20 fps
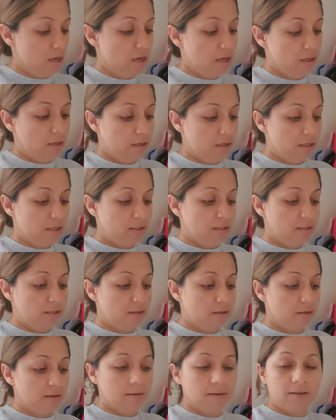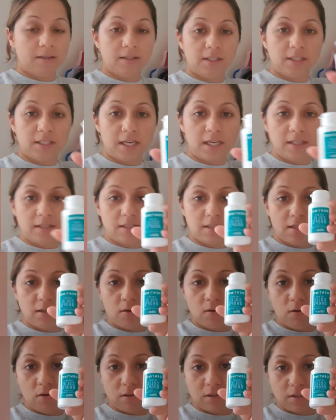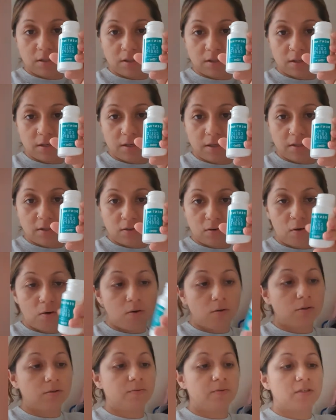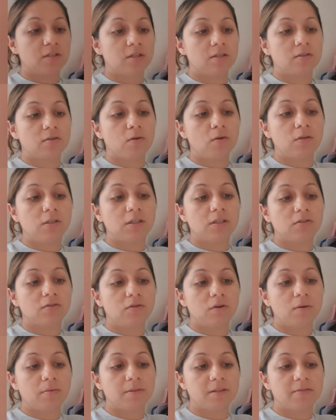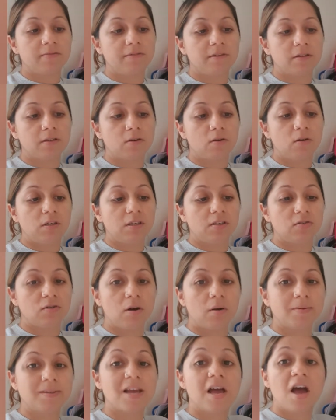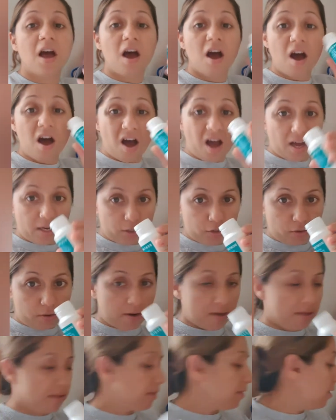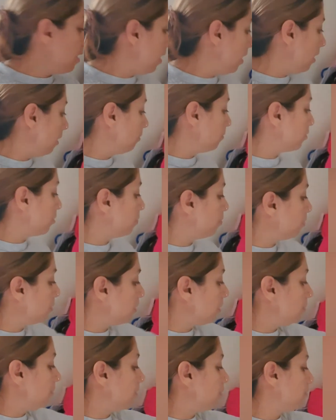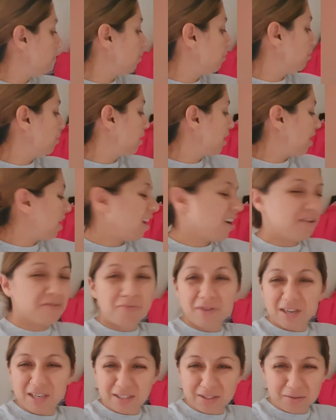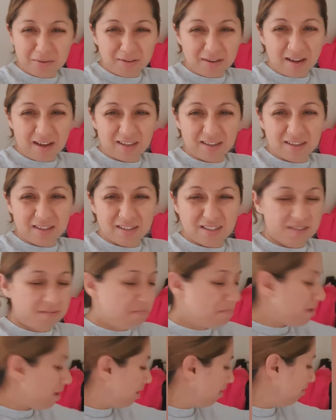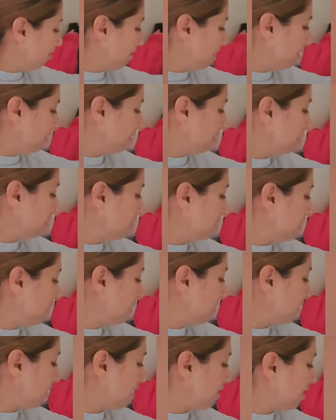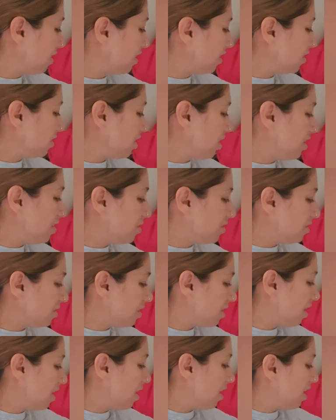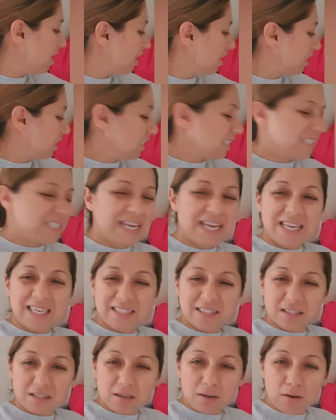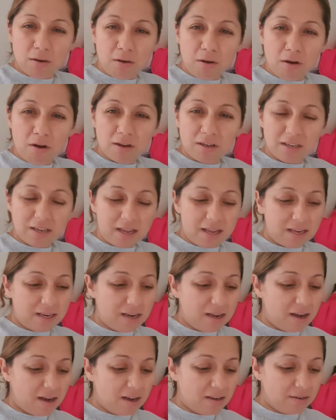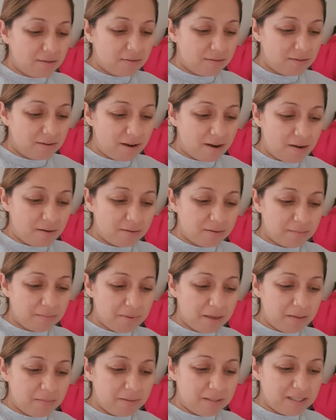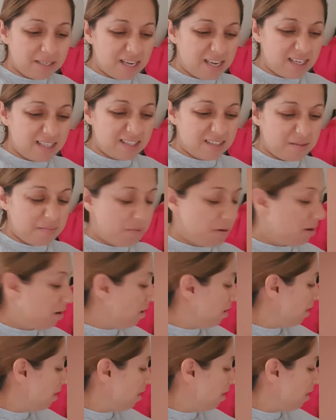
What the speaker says: this Dentinox, it's called, which is colic drops, infant colic drops. I tried them to put them in formula. I really don't like the smell and the taste. I think it changes the taste a lot, and I don't know how the baby takes it, but